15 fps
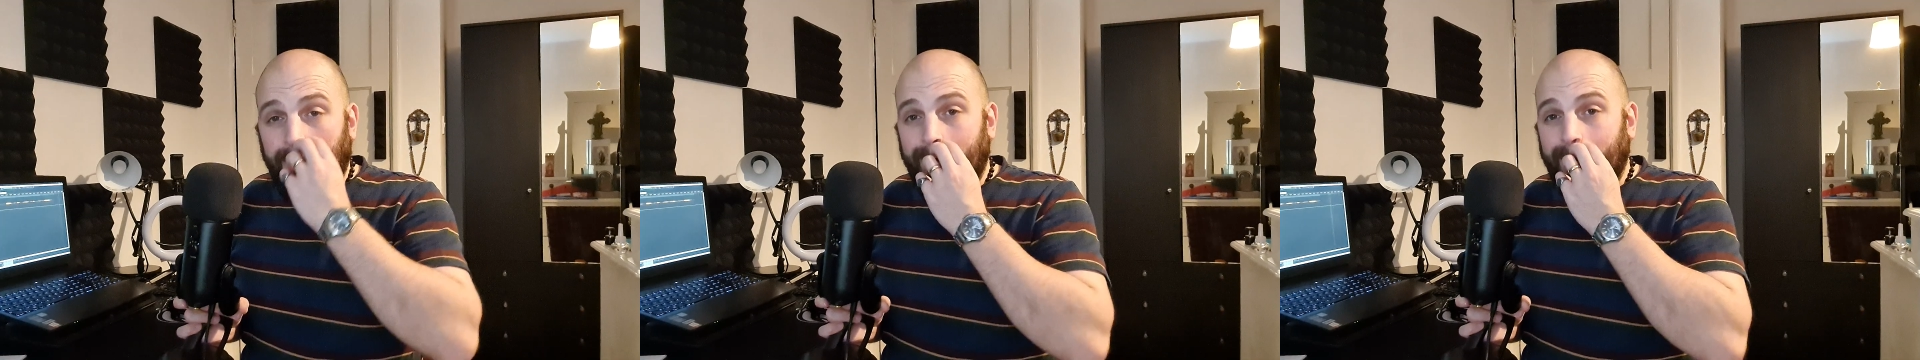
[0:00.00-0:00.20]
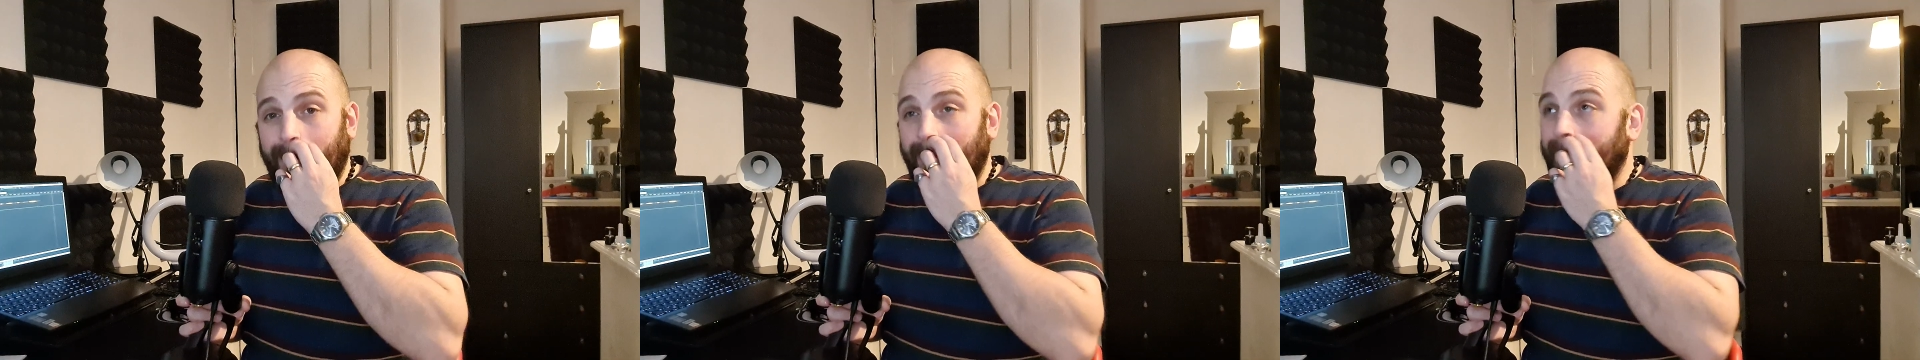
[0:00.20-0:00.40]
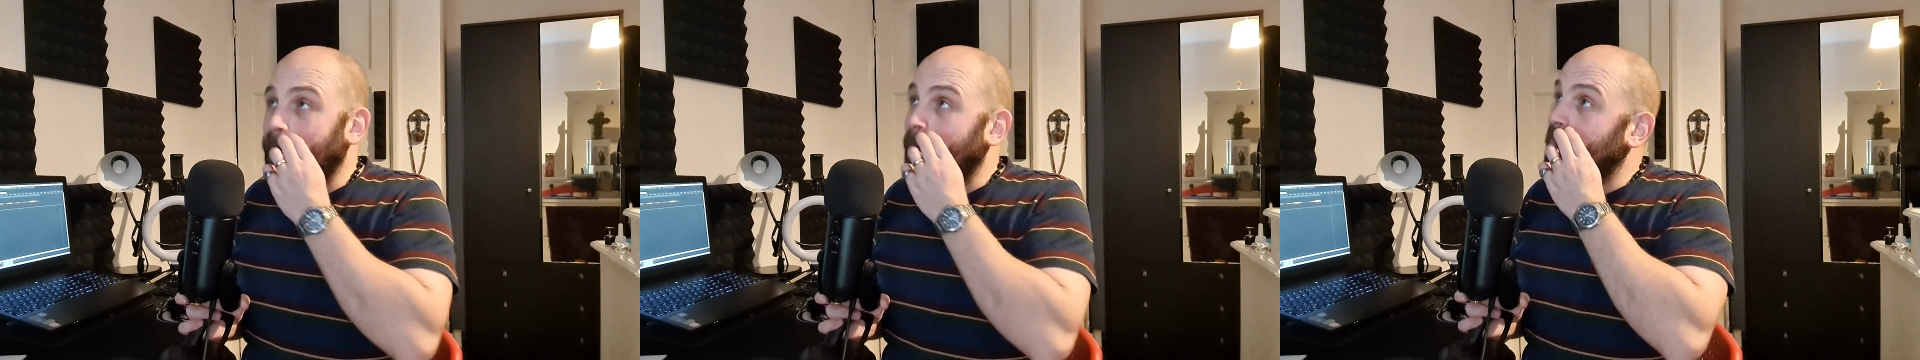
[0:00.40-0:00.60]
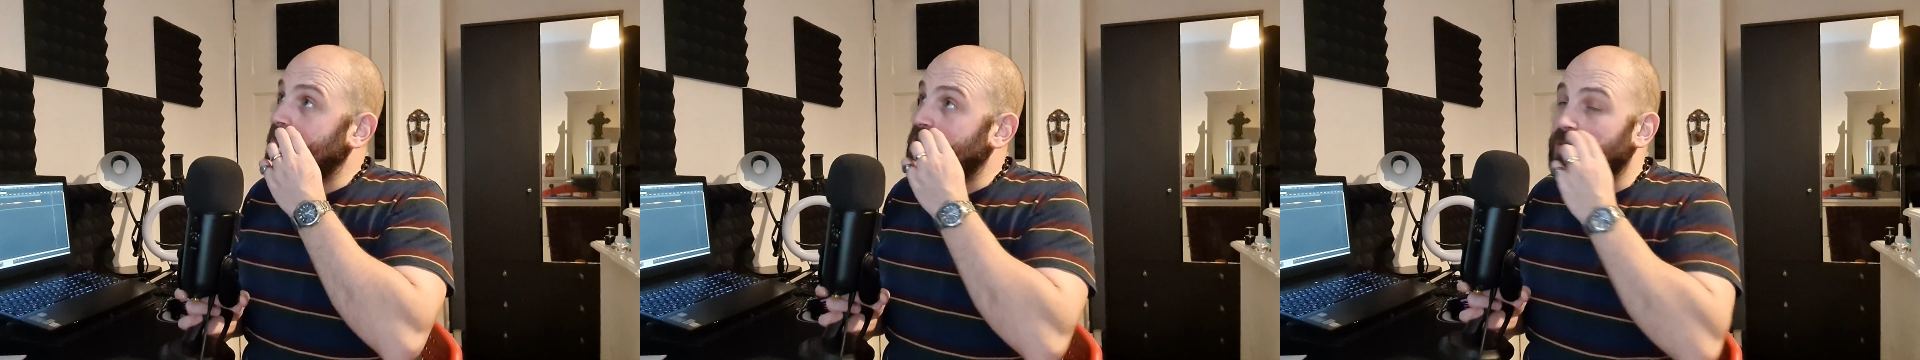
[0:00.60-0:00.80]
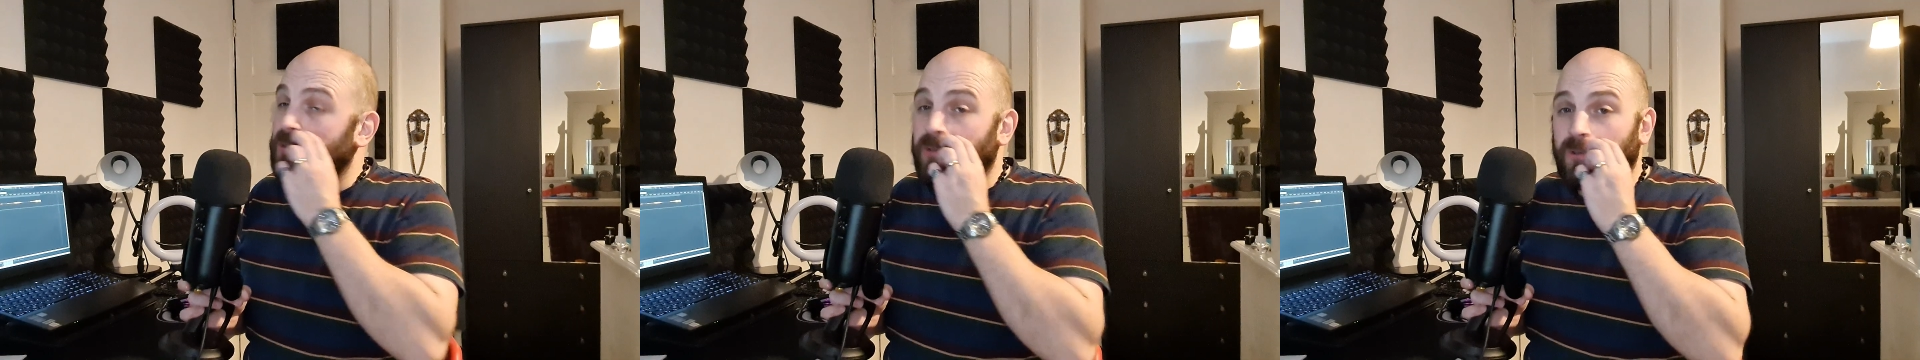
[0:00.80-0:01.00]
give you a little bit of
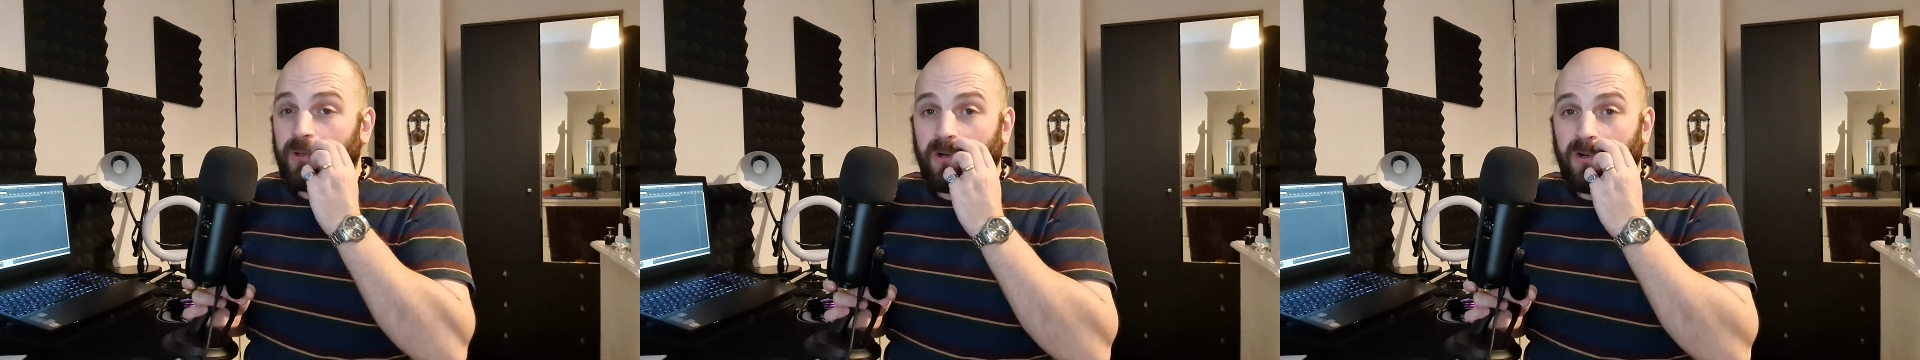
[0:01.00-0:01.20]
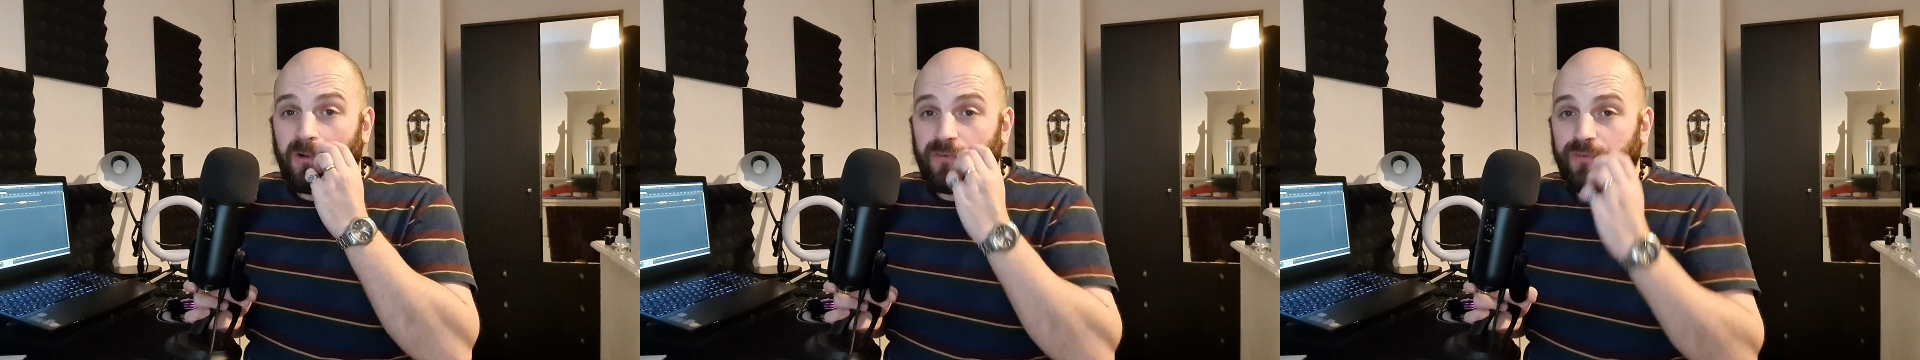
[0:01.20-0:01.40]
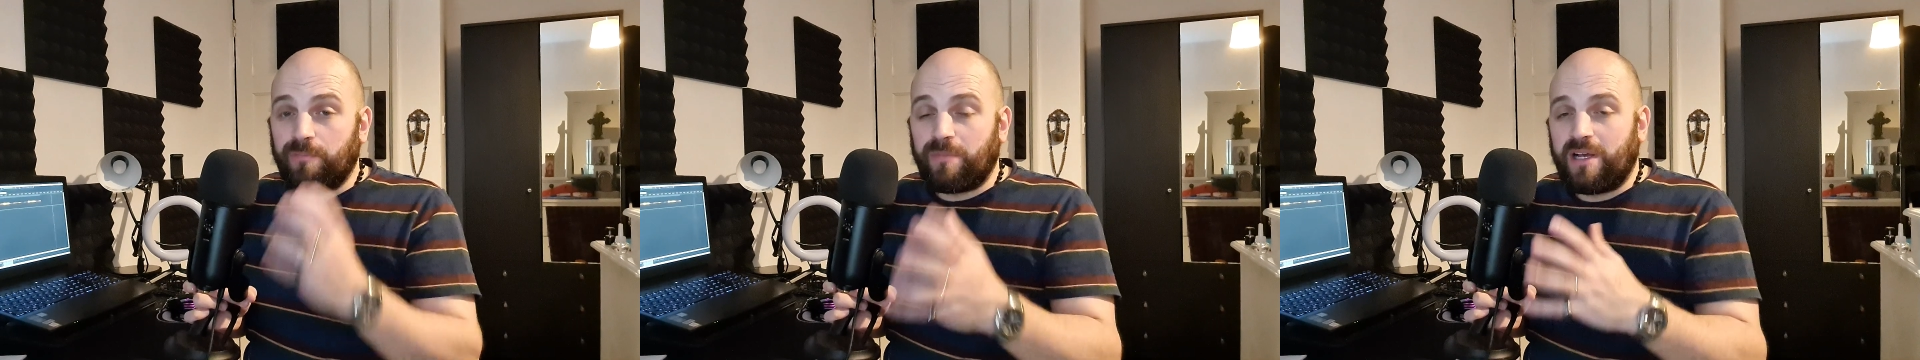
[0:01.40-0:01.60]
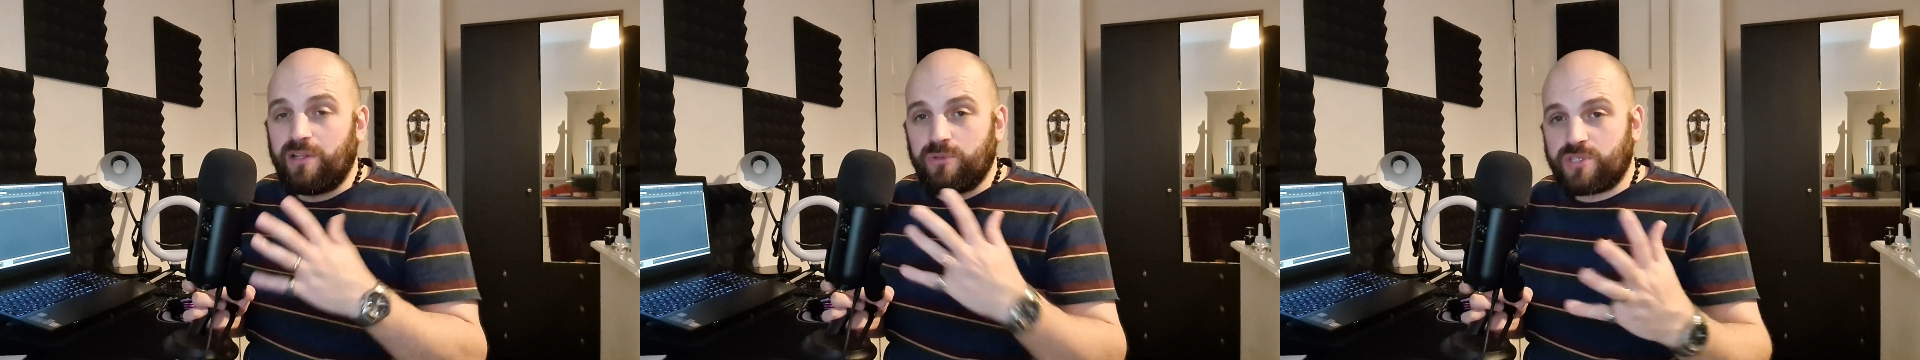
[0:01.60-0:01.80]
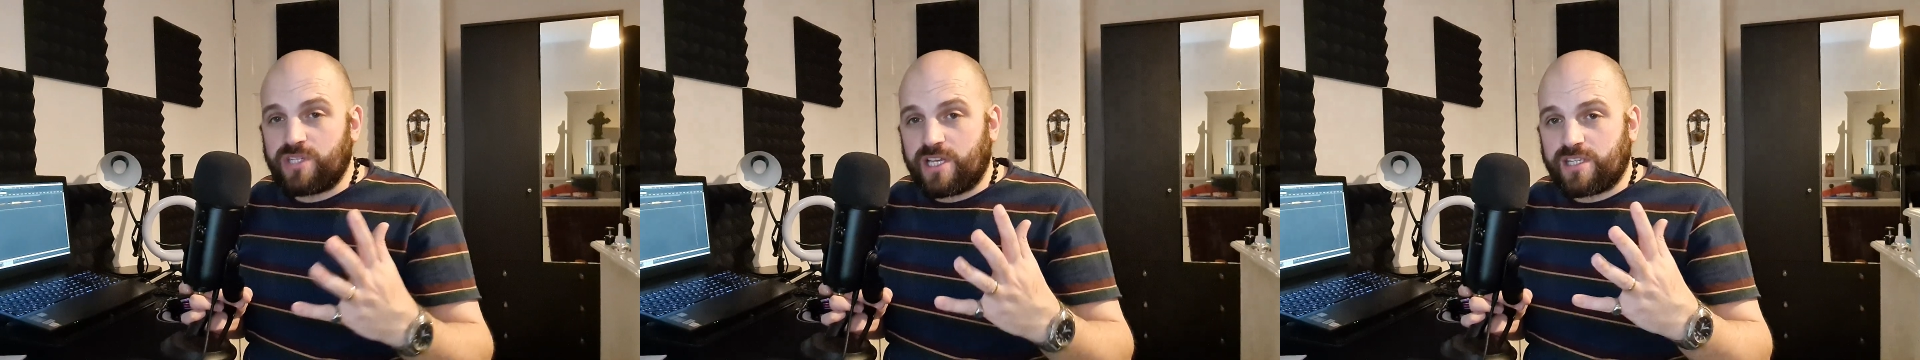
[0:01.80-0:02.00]
a tour of my
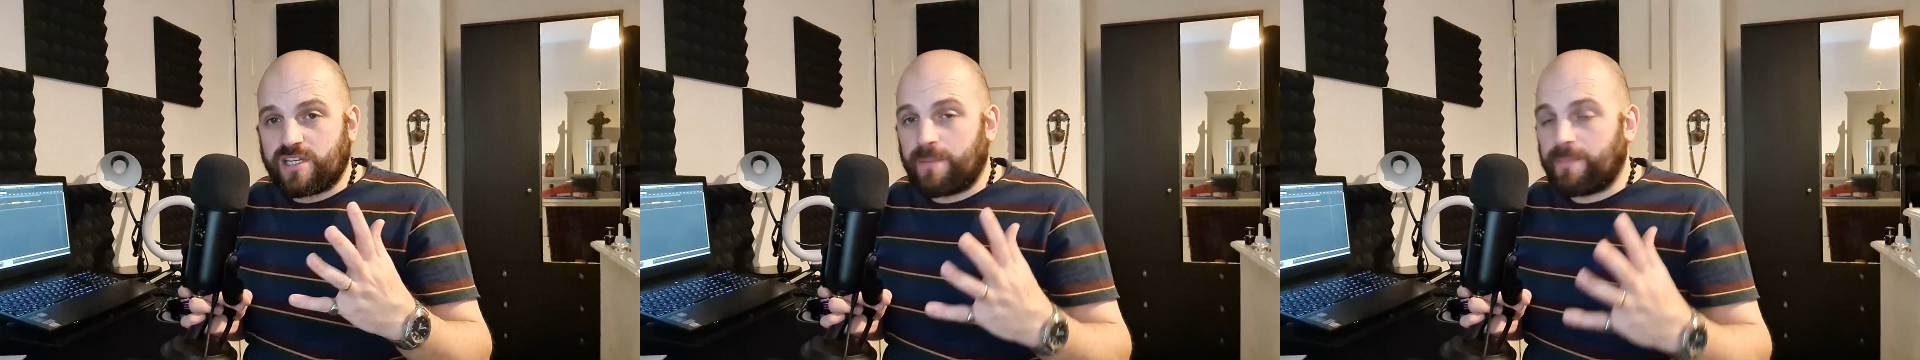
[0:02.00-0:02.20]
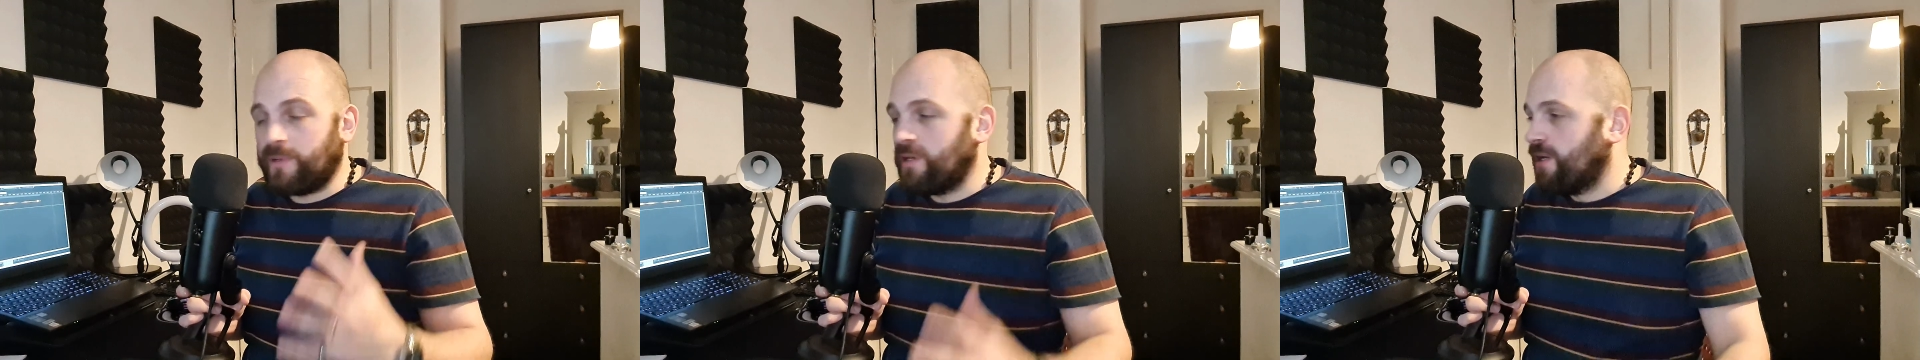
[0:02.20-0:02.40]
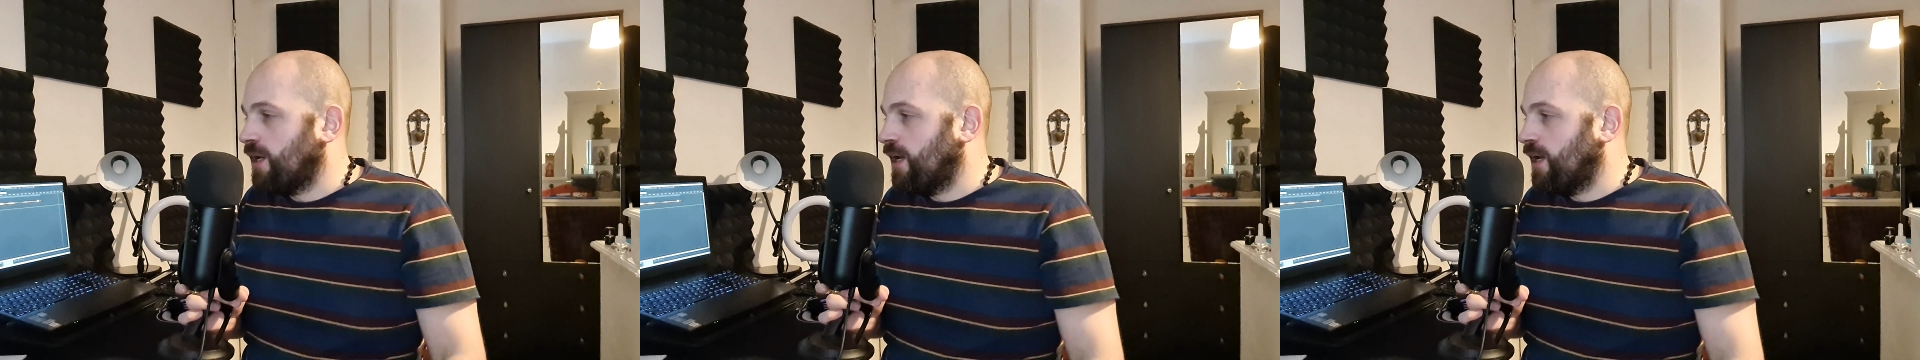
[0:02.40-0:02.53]
little setup,